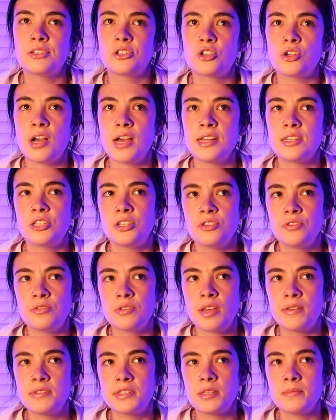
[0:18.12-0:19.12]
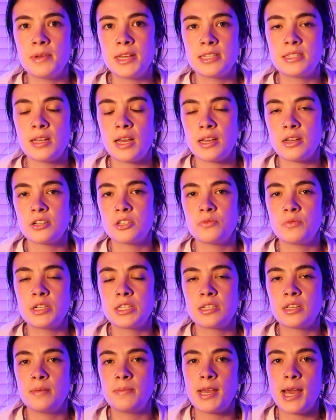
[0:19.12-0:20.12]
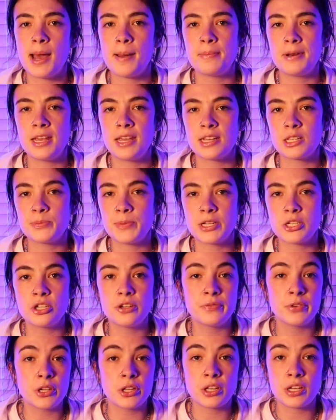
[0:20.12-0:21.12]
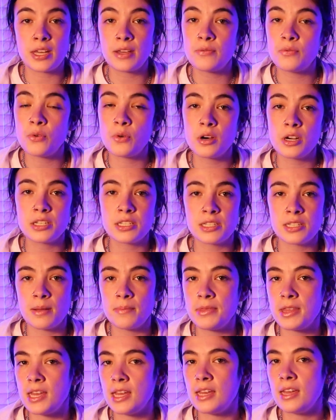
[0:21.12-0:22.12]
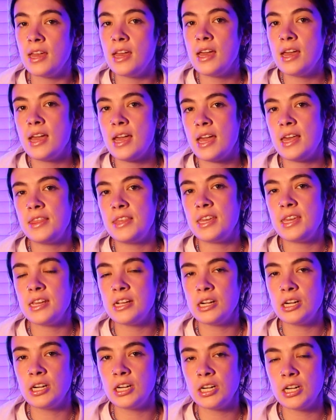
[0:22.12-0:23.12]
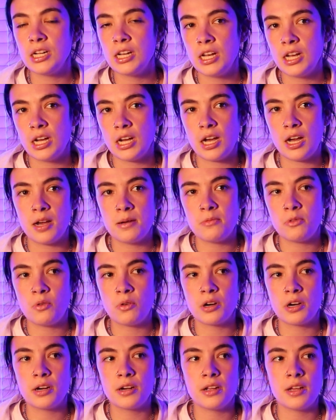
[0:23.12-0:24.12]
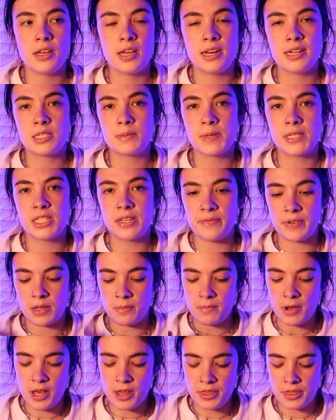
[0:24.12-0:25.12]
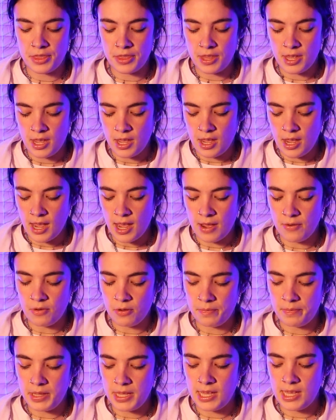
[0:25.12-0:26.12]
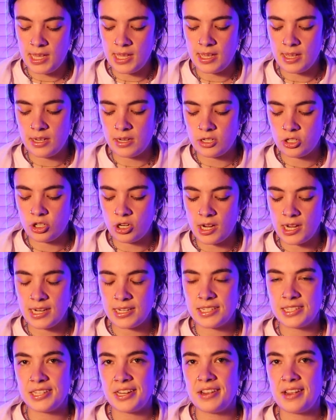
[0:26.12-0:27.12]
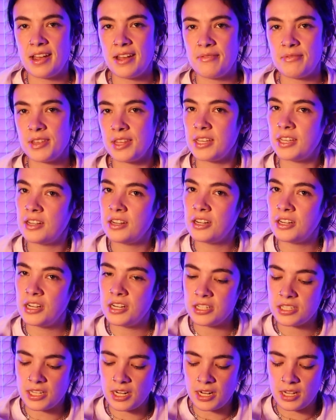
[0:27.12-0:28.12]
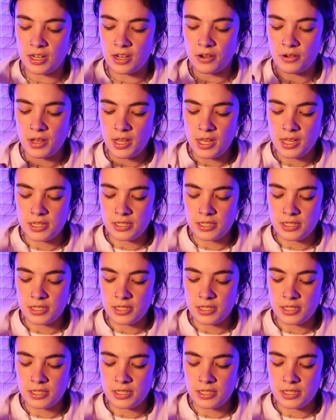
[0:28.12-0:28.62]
try to give you some insight onto what's going to be happening, especially if you're looking forward to something in the year or in a specific month. I will be trying to tell you how I feel like your year's going to go.